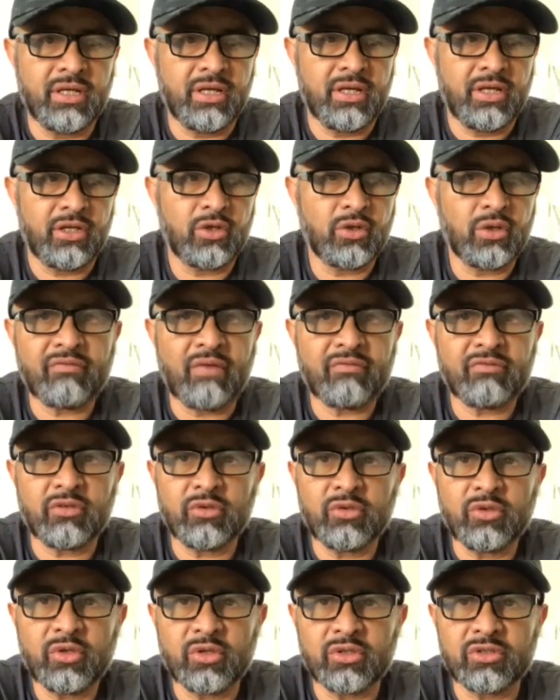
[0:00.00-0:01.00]
you have to
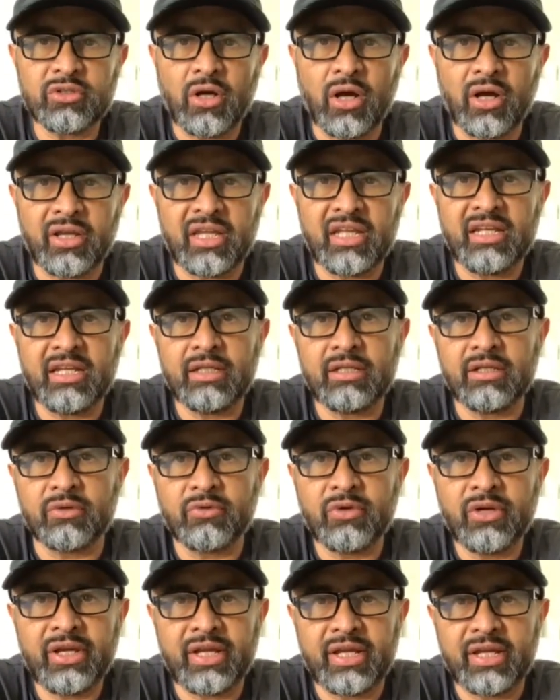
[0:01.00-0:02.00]
do your talking in the
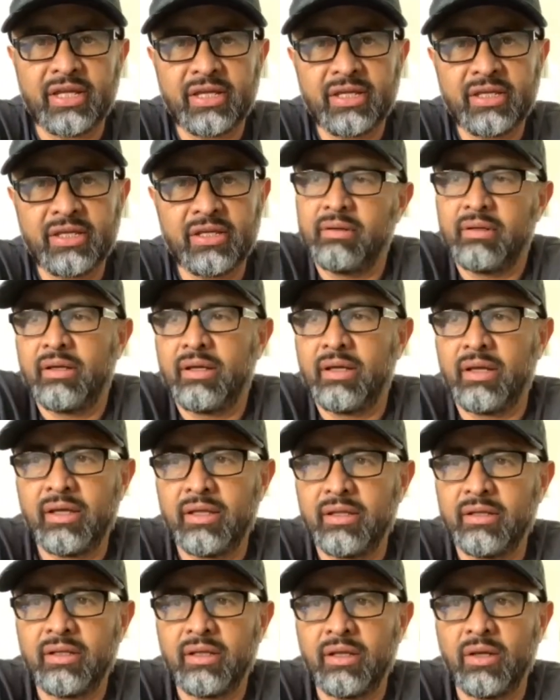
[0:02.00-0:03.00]
ring,
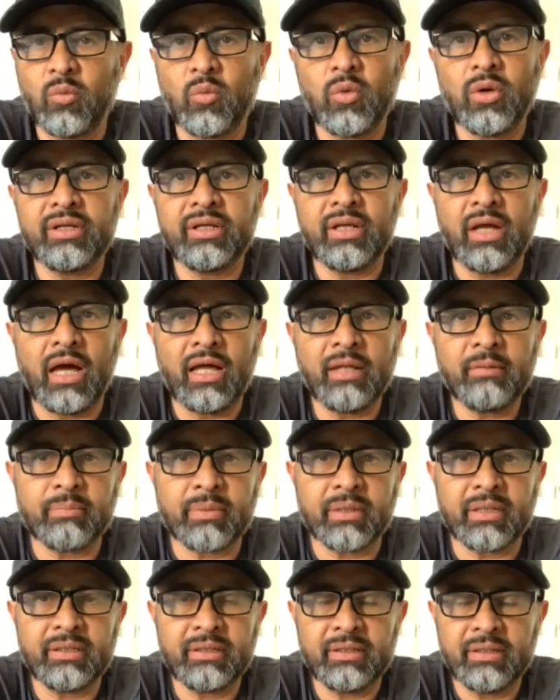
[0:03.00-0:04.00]
and whatnot,
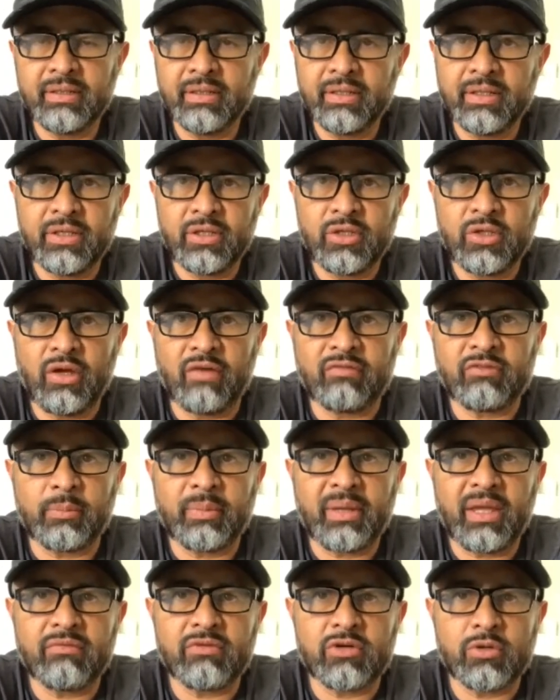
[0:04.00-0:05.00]
but you have to
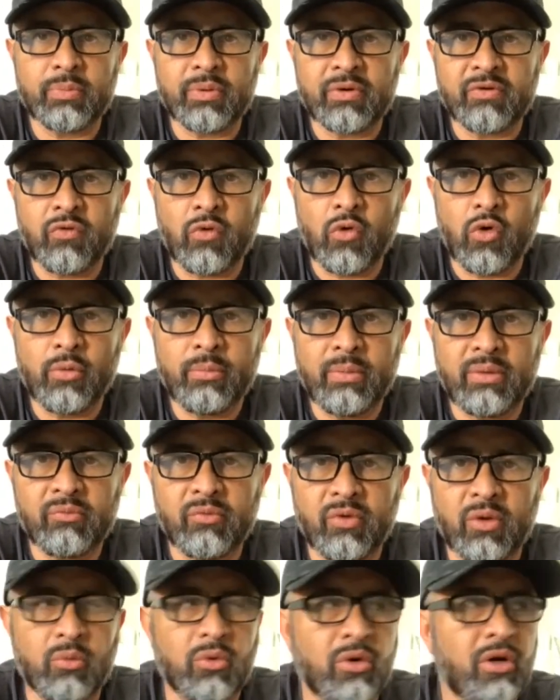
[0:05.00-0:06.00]
be able to perform, and
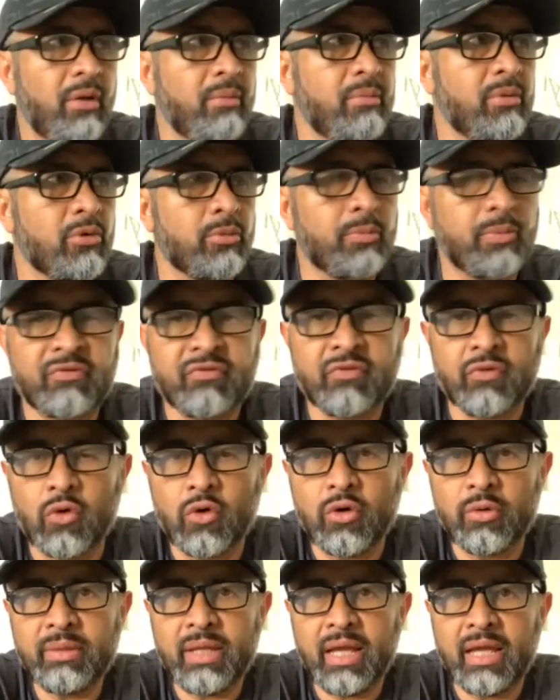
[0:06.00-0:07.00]
we were able to
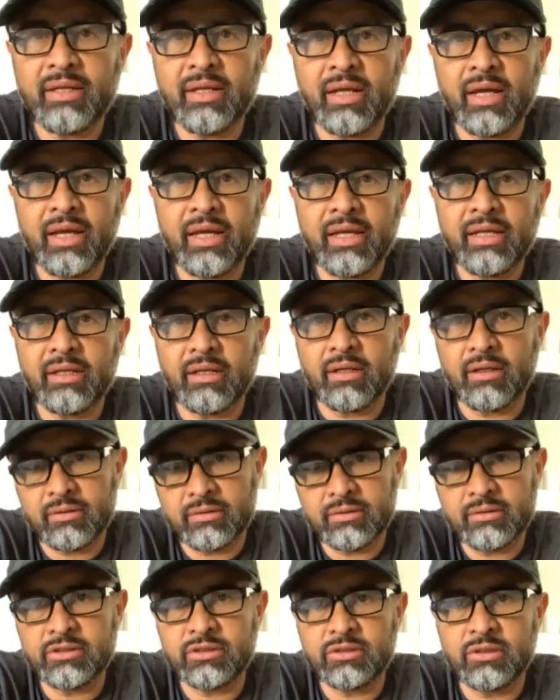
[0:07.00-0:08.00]
perform that night.
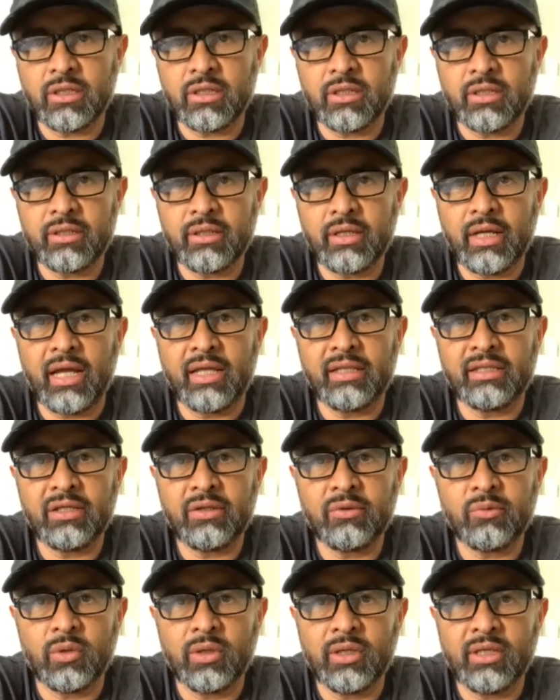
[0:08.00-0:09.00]

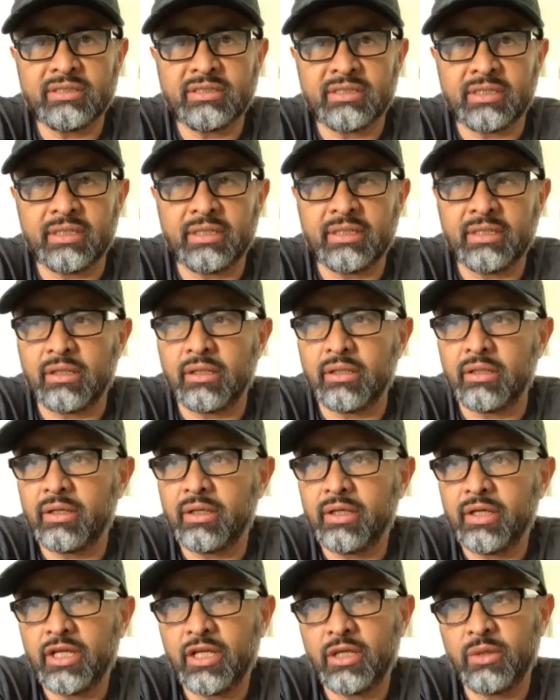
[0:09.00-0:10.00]
Andy was, and
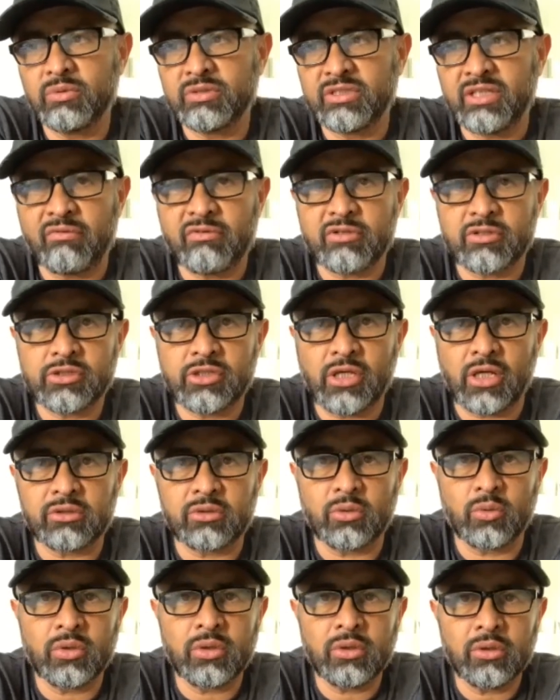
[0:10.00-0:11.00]
he was able to shock
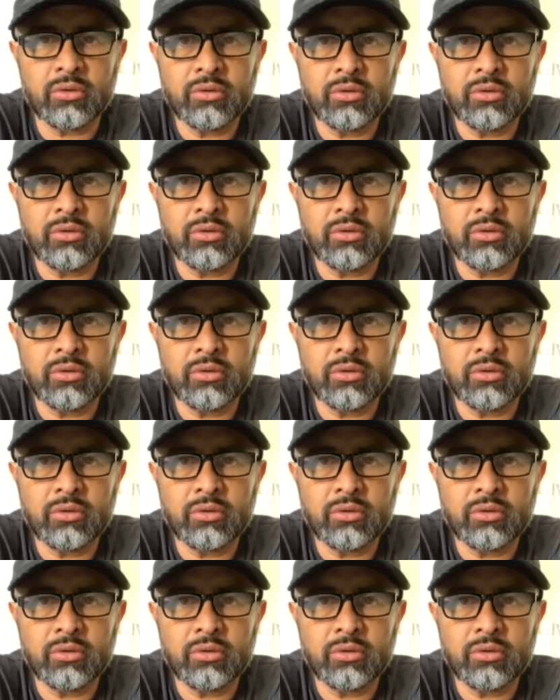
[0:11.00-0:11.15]
the world.